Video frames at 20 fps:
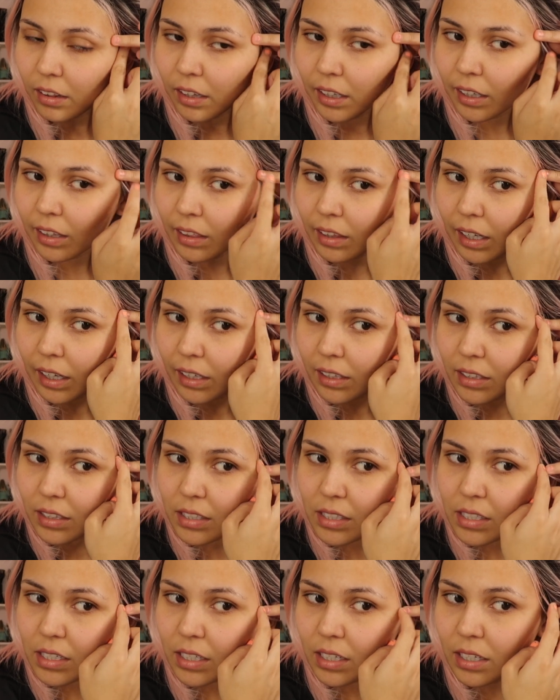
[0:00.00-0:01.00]
Like that.
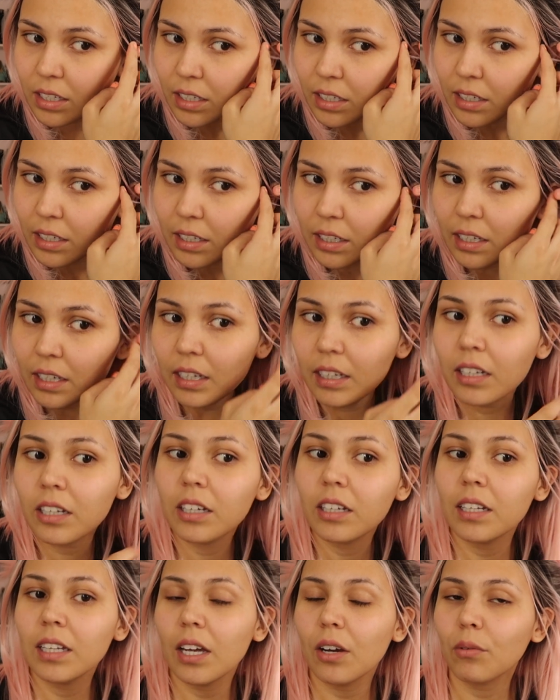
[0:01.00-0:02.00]
And it
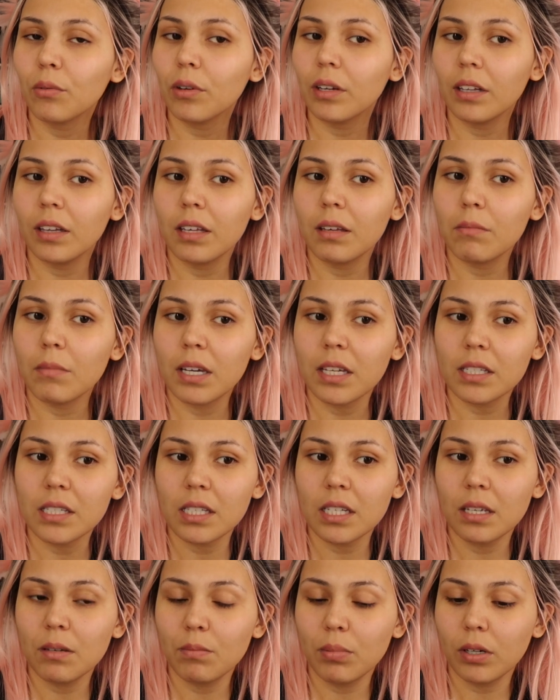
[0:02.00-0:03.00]
could get really
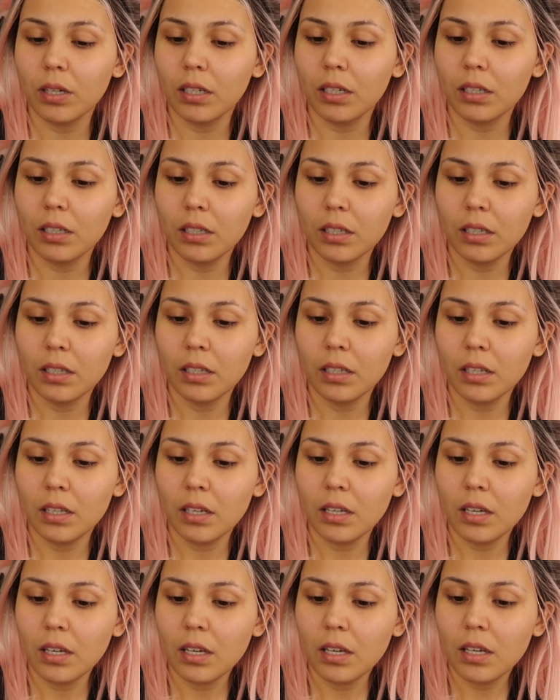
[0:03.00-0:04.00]
messy, but
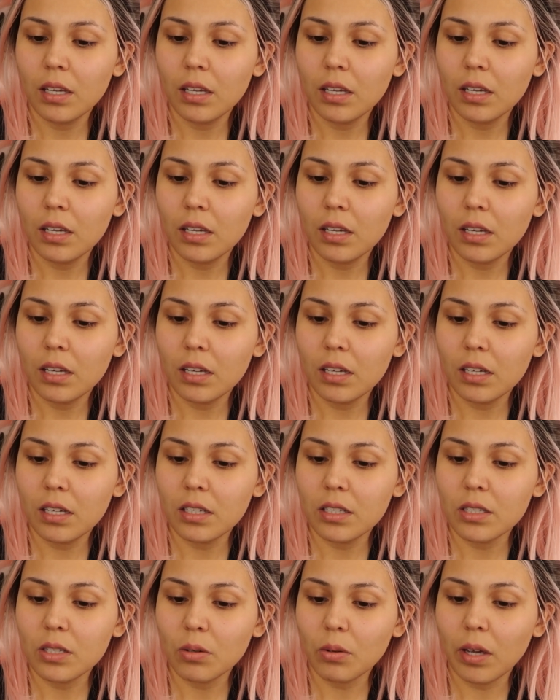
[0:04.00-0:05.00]

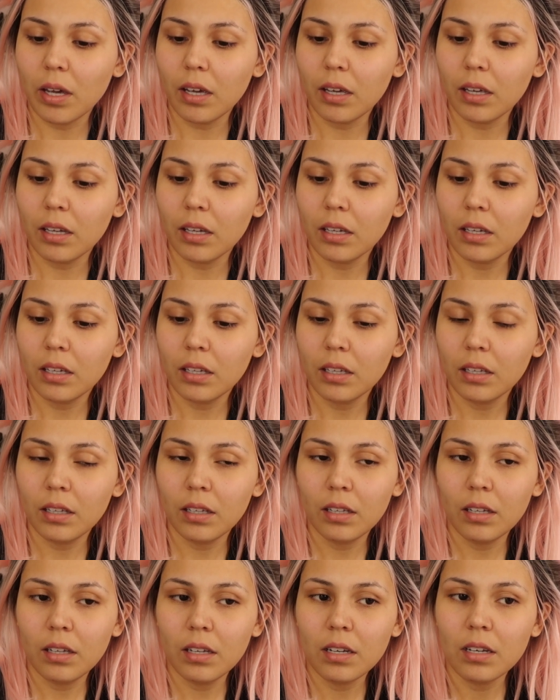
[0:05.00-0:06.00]
it's okay.
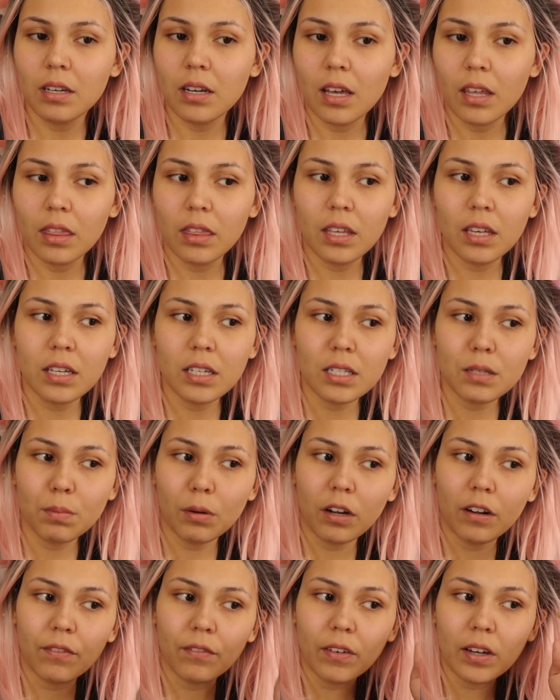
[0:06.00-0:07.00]
Nothing is
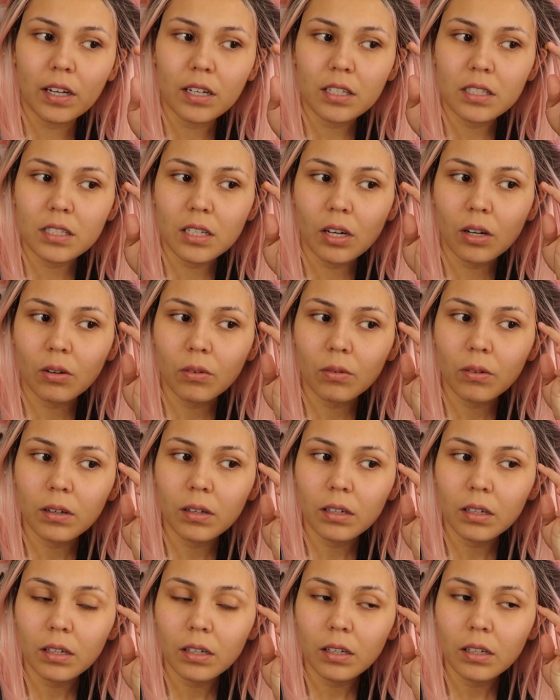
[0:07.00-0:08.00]
perfect, so
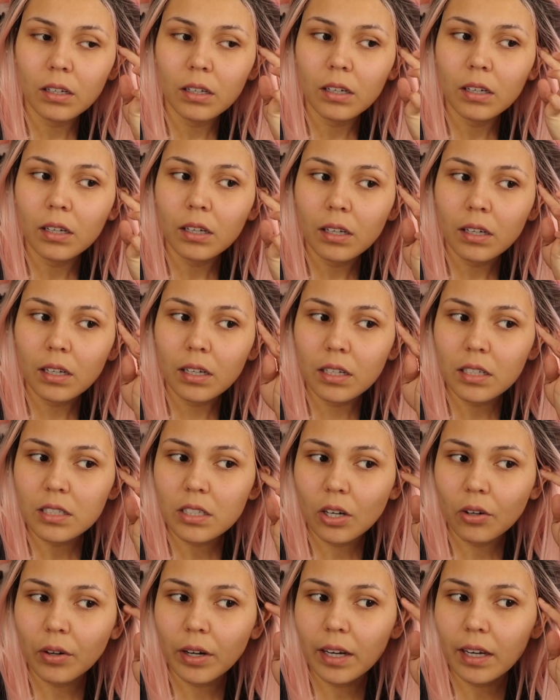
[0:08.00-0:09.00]
it's
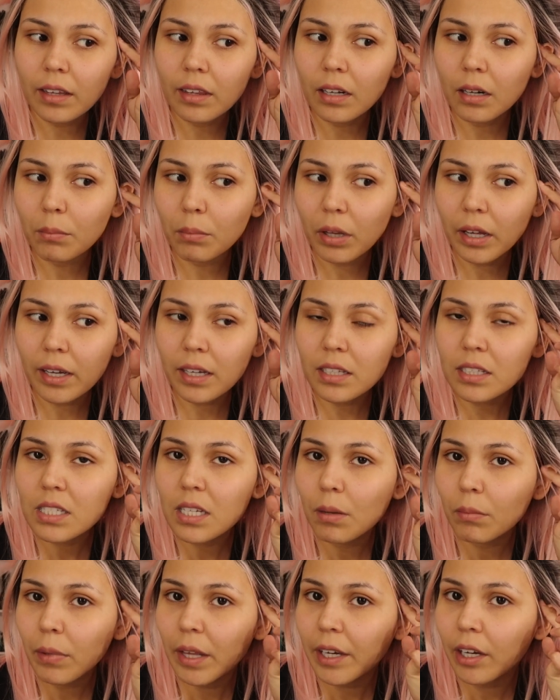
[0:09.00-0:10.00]
alright. And then applying
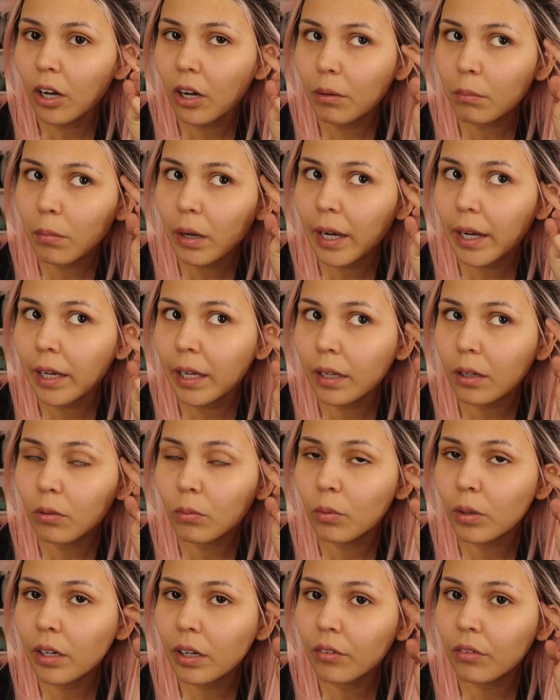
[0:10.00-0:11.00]
some like on my,
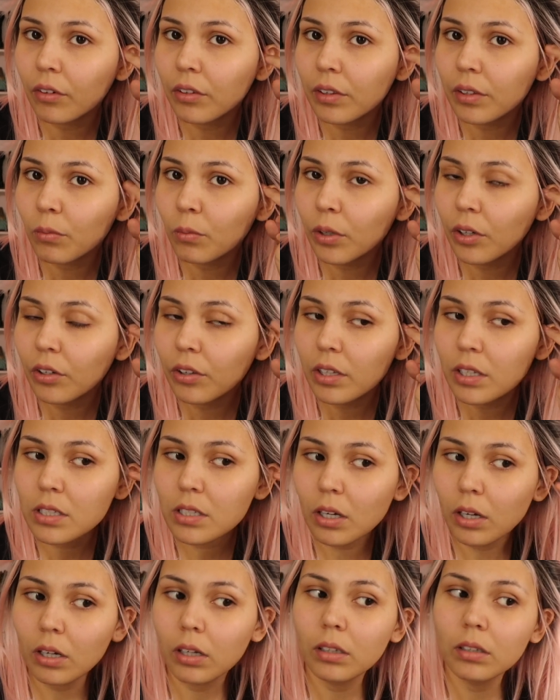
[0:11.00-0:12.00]
what are these
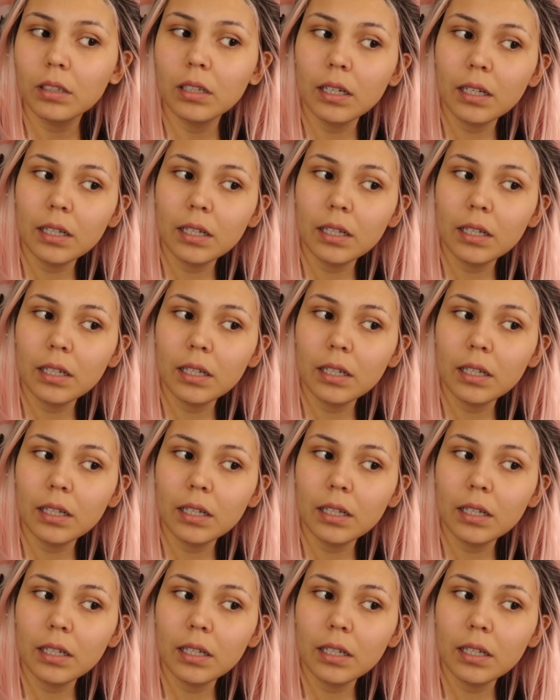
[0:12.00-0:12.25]
called, you